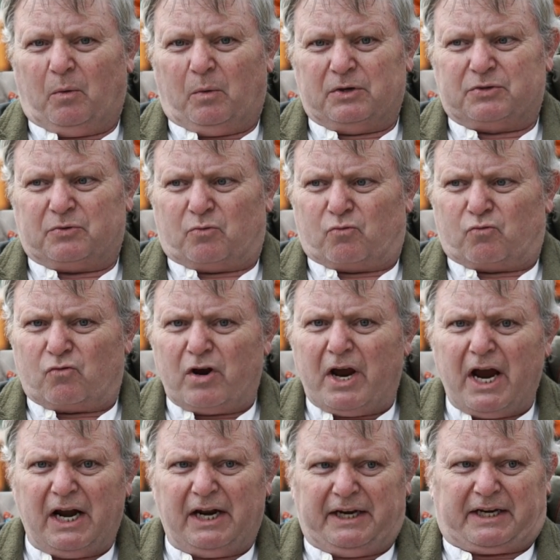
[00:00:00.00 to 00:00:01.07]
Was
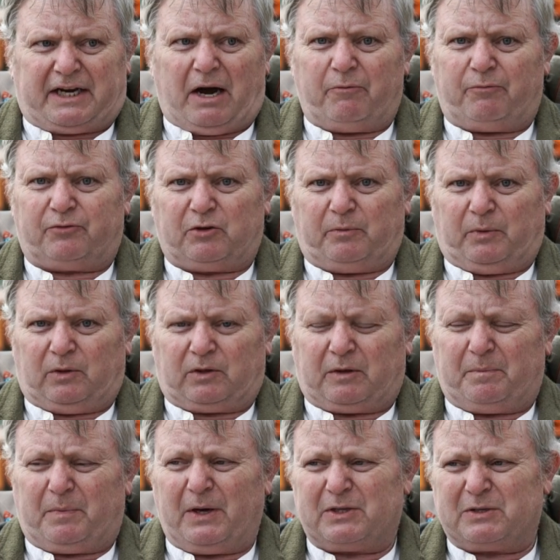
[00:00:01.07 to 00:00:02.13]
really comfortable
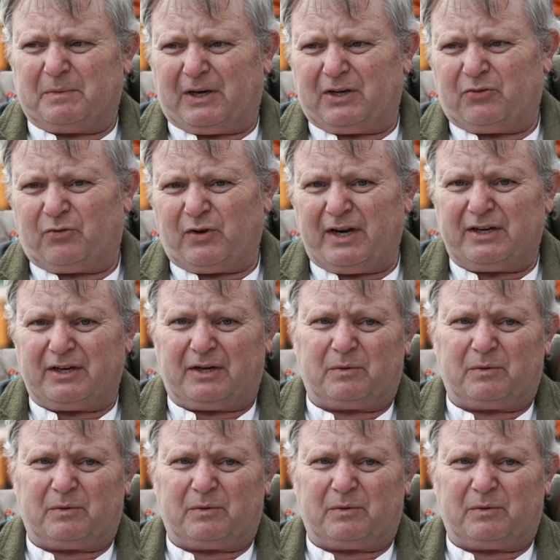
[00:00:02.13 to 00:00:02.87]
compared to my Defender.